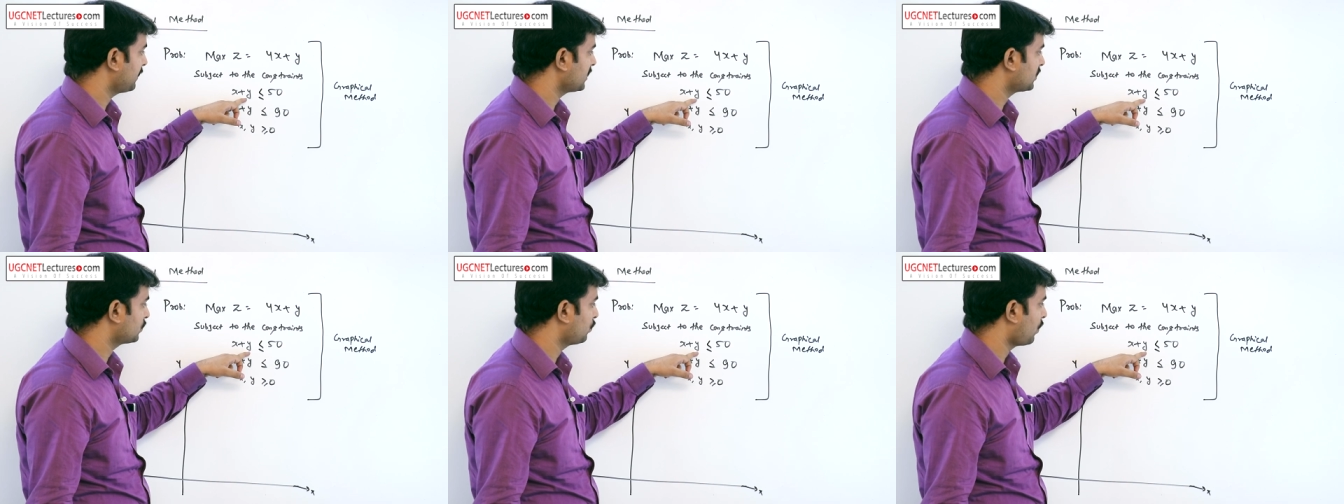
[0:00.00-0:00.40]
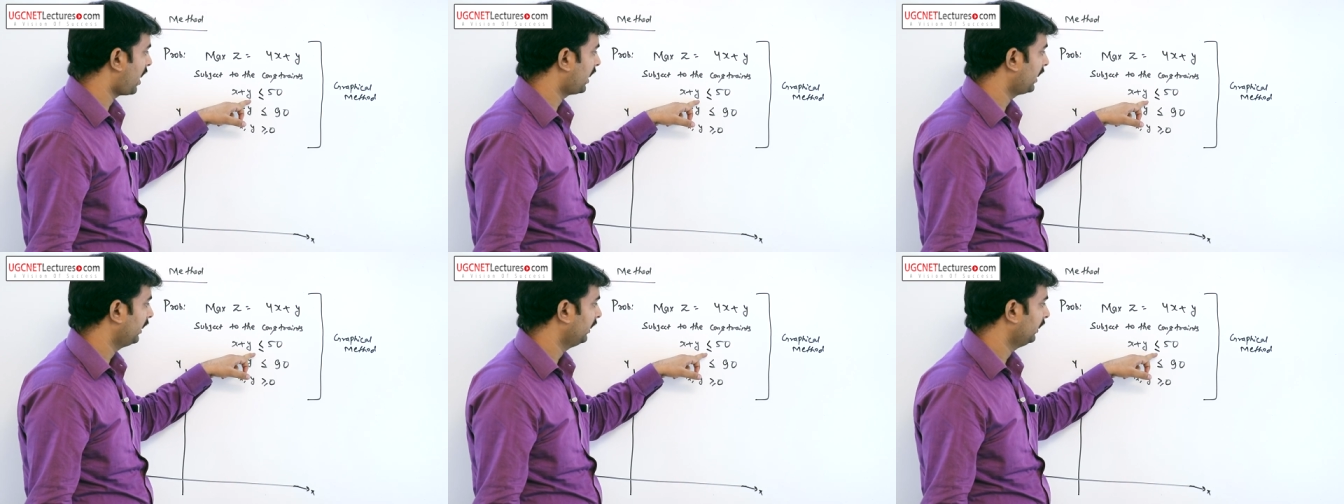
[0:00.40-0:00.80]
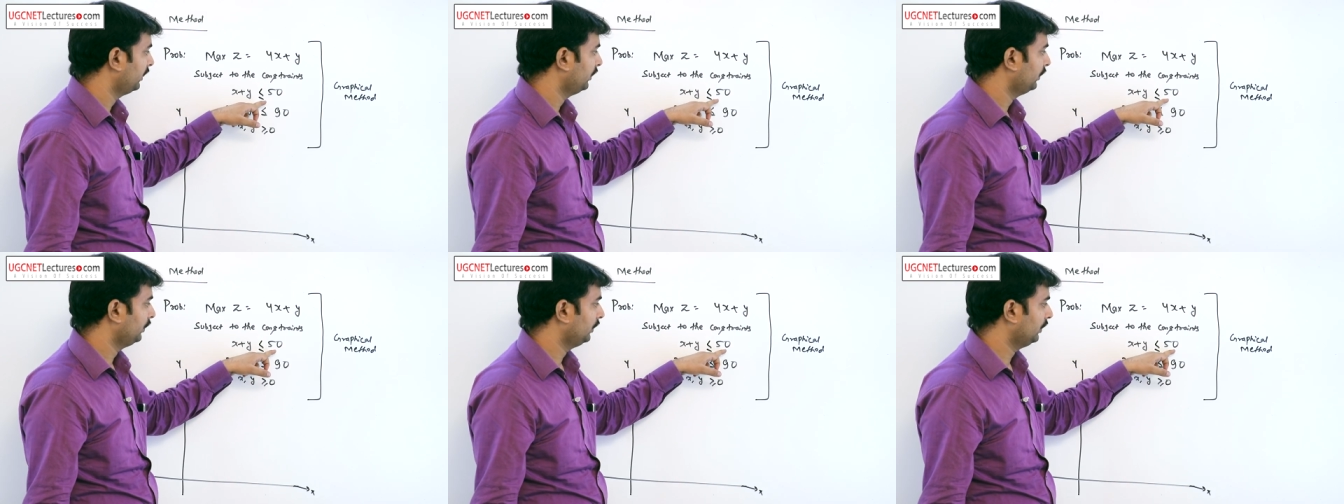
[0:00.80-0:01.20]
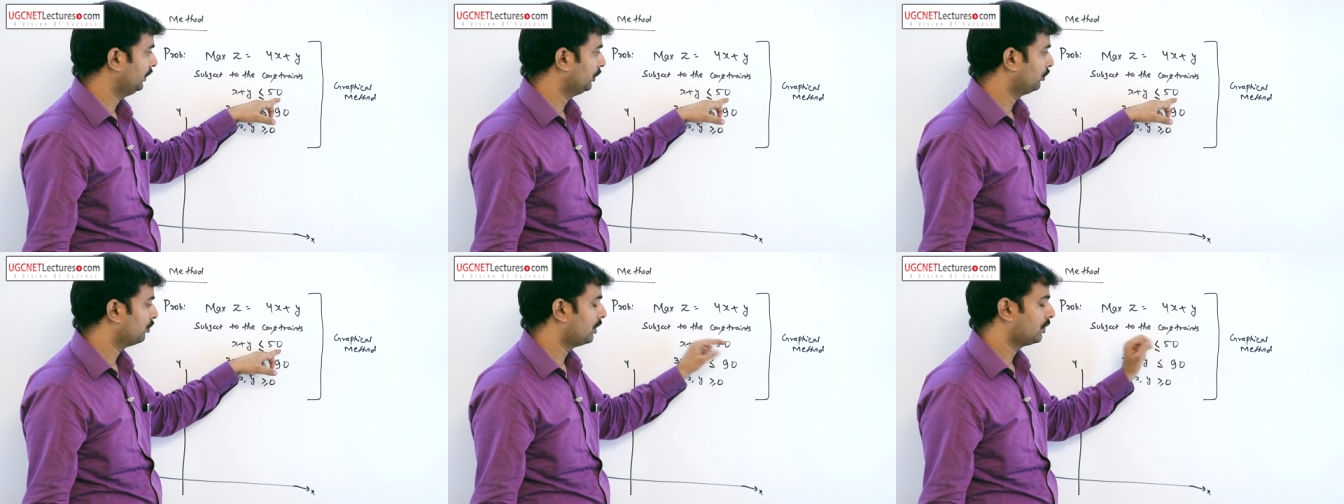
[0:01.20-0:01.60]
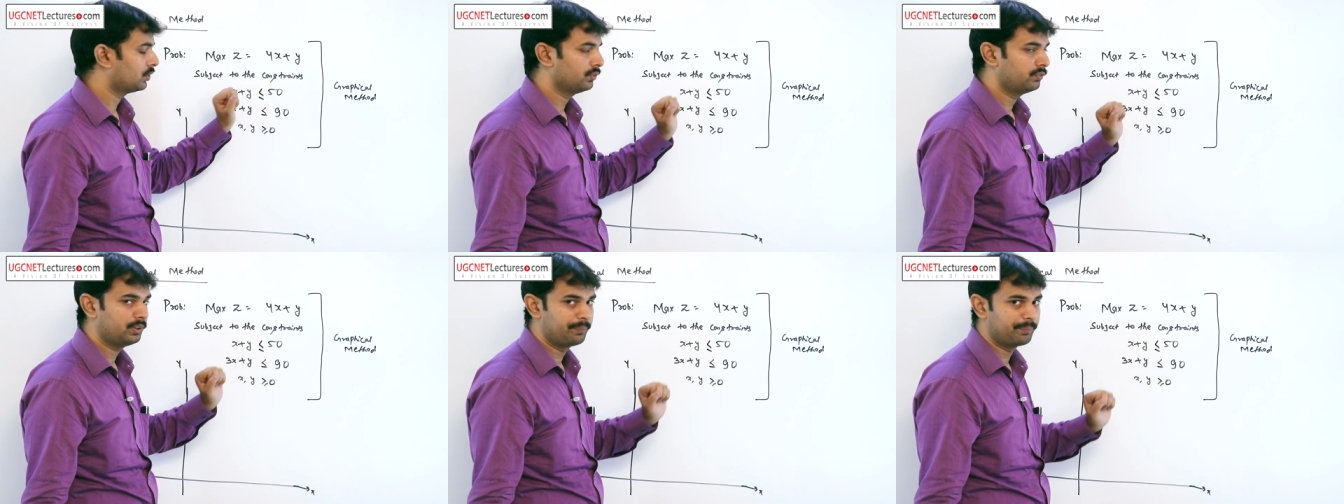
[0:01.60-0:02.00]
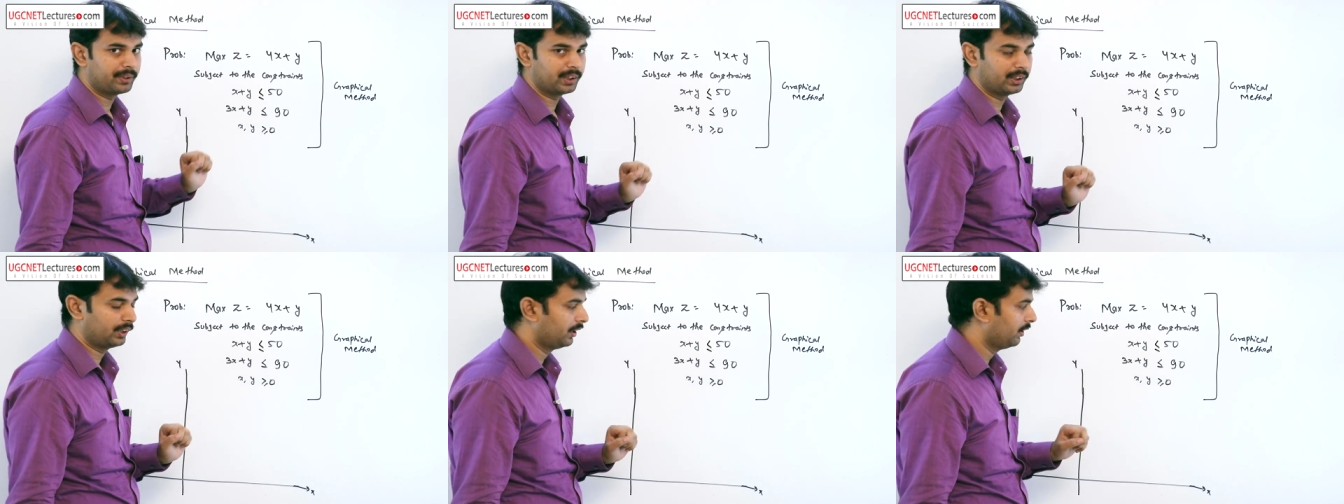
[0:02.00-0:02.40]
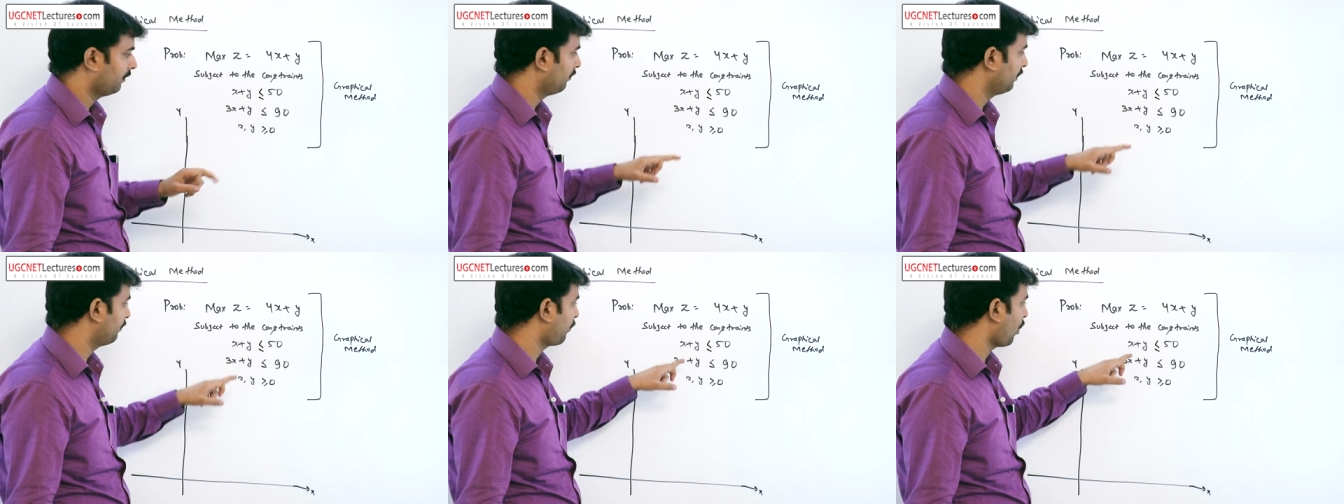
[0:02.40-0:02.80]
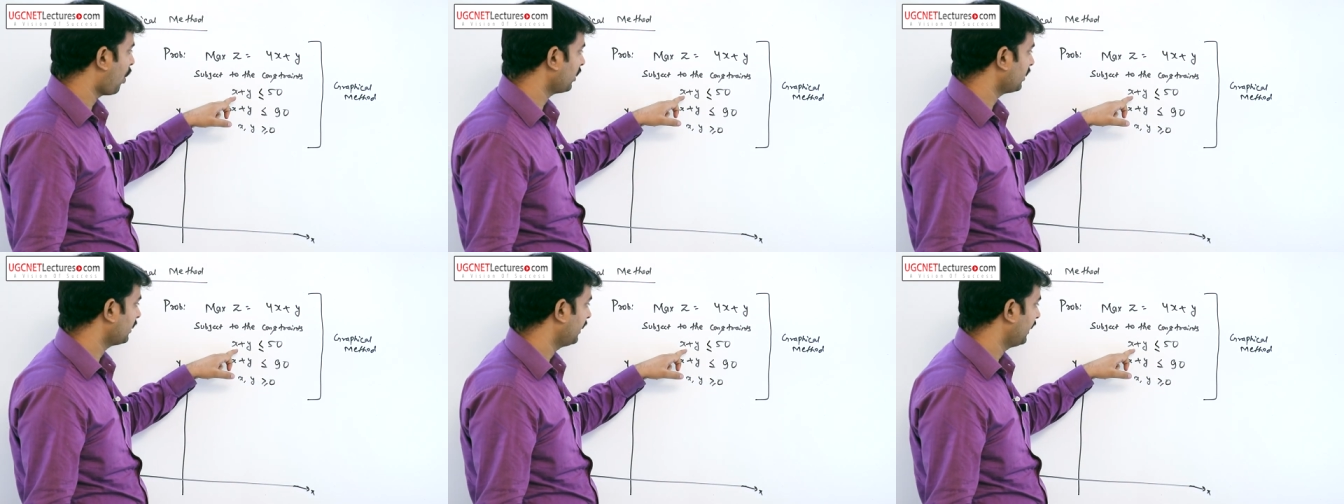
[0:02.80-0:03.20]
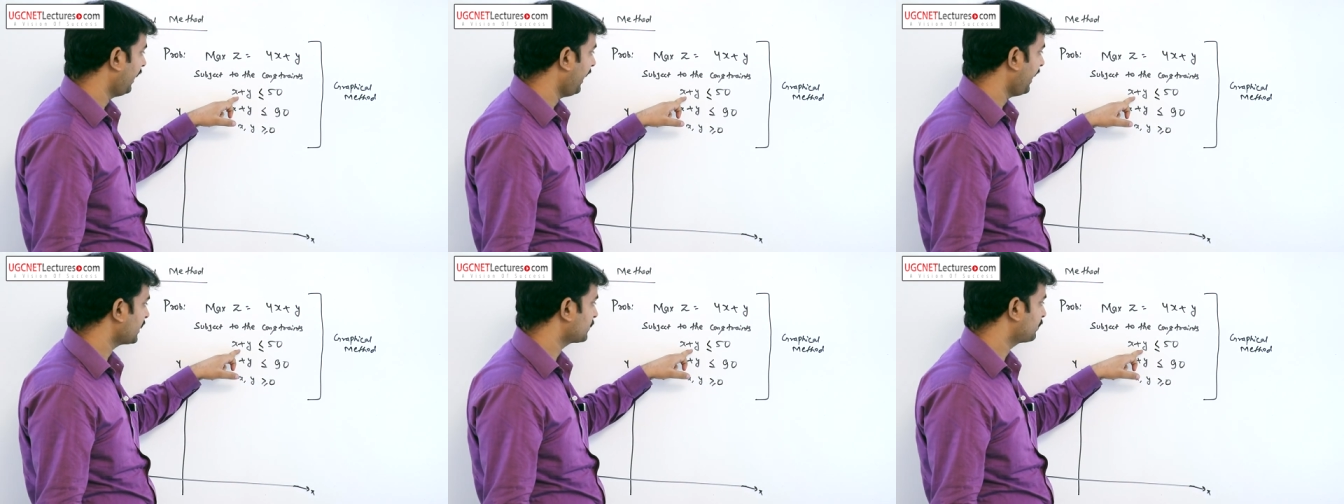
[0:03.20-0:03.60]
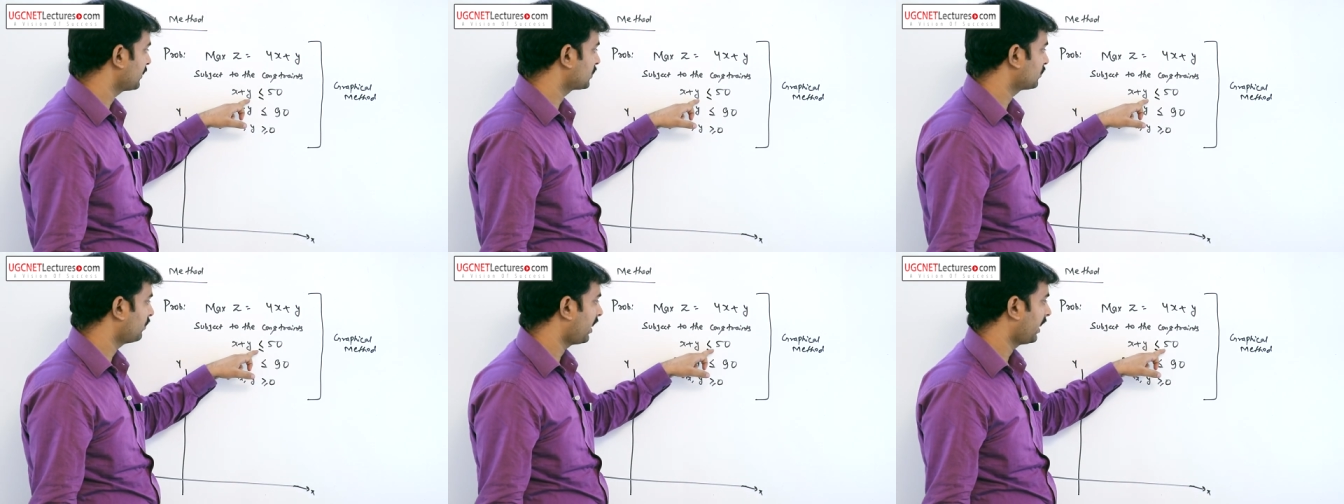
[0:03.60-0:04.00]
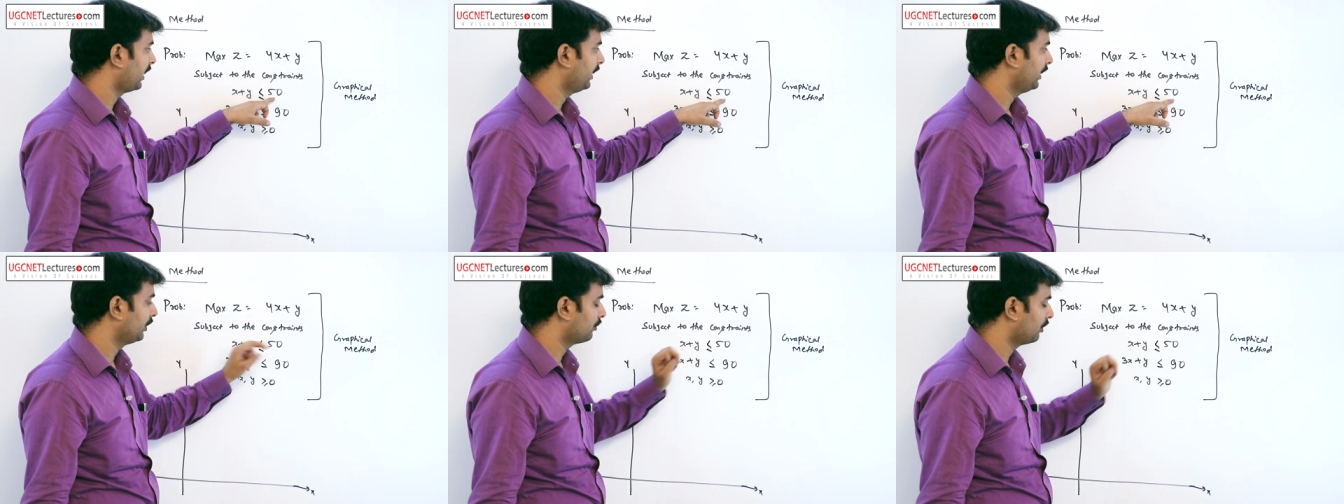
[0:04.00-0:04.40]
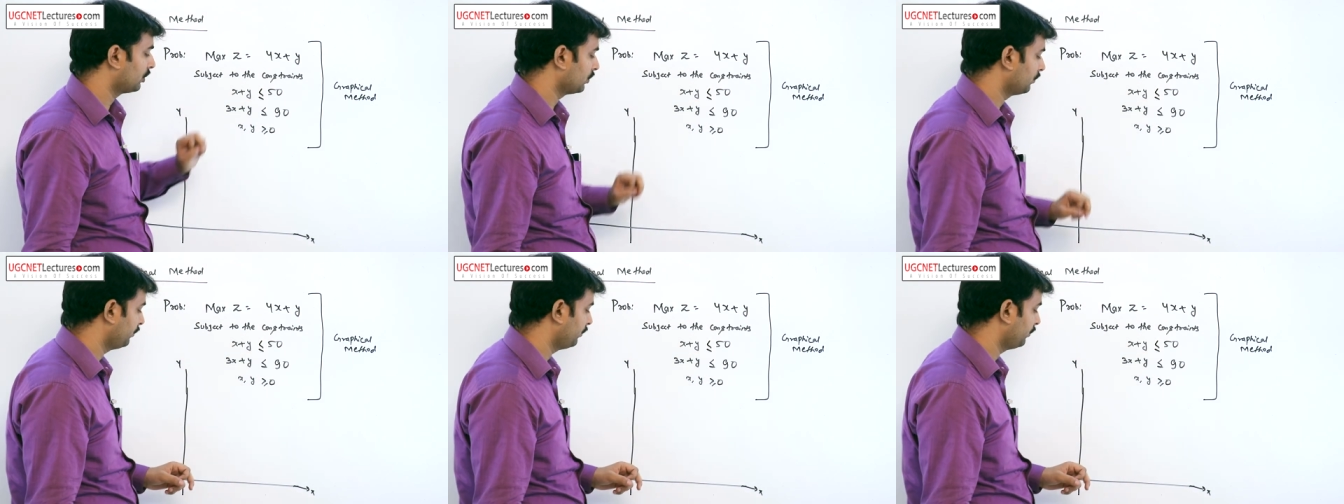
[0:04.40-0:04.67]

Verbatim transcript: plus y equal to fifty. We plot x plus y equal to